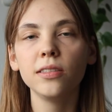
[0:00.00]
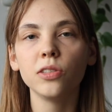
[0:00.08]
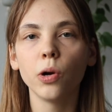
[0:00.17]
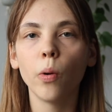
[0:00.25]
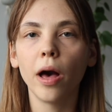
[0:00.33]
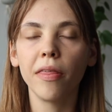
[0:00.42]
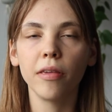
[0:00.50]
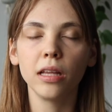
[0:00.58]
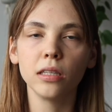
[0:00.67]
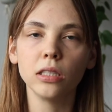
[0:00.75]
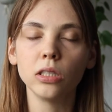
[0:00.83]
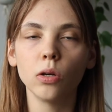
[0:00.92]
So I think
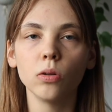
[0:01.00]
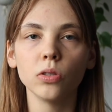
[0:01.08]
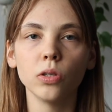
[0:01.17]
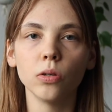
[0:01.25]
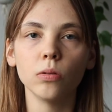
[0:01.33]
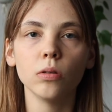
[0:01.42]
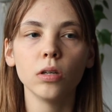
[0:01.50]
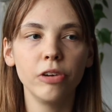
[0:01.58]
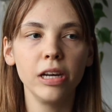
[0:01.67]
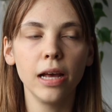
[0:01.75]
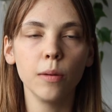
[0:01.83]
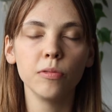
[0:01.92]
this is also
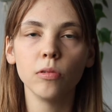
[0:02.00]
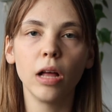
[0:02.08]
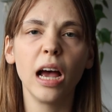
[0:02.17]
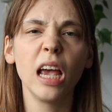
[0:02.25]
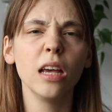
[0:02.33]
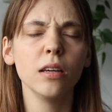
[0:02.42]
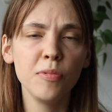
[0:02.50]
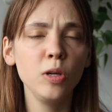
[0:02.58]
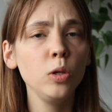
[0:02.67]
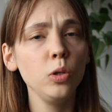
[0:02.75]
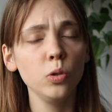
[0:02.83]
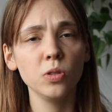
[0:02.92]
really helpful. I've
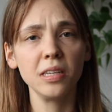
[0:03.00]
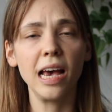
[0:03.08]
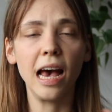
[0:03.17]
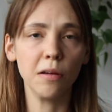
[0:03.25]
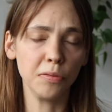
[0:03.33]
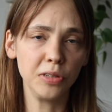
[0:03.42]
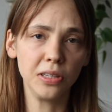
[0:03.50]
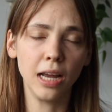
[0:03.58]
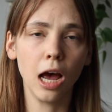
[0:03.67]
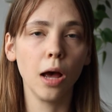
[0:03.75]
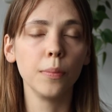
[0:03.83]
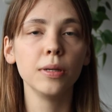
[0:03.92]
been using half of the
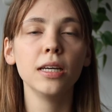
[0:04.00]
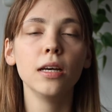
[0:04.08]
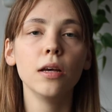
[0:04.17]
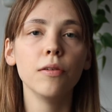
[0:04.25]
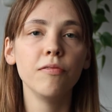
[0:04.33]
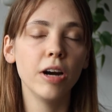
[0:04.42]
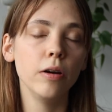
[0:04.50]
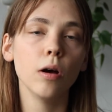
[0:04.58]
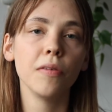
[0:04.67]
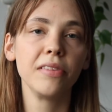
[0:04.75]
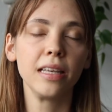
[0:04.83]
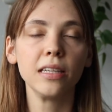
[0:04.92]
tab very
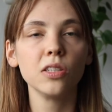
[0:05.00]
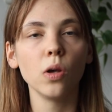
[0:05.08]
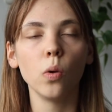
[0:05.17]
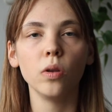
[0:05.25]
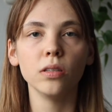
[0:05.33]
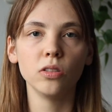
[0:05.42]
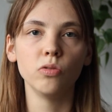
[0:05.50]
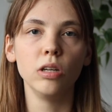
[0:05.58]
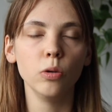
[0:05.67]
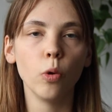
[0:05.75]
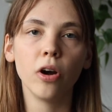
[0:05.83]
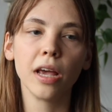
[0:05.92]
often, so this is
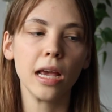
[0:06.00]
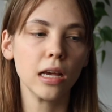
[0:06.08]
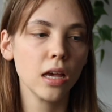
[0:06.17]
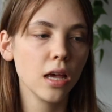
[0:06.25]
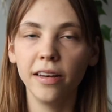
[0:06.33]
really working.